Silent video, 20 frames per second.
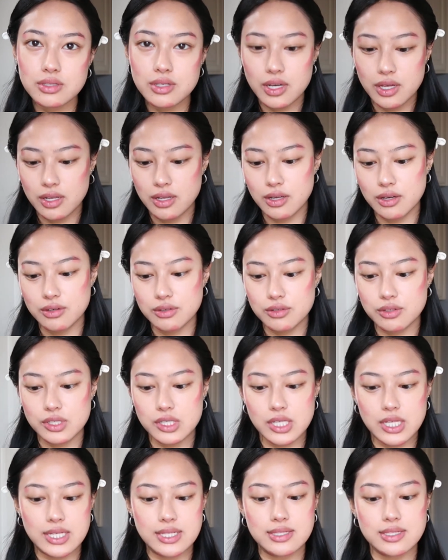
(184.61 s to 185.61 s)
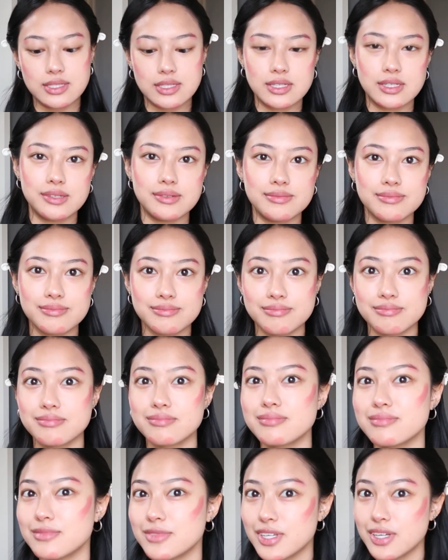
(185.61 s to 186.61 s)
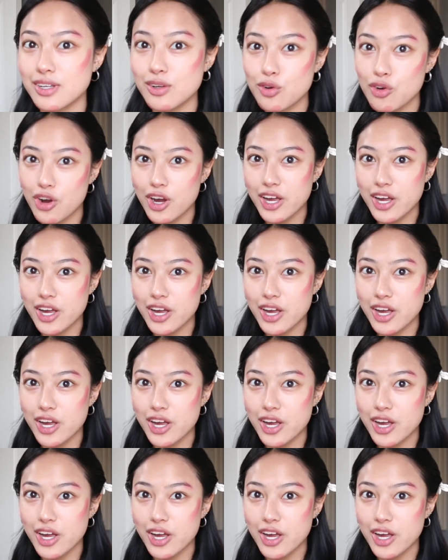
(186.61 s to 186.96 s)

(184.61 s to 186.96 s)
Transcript: I know, crazy, getting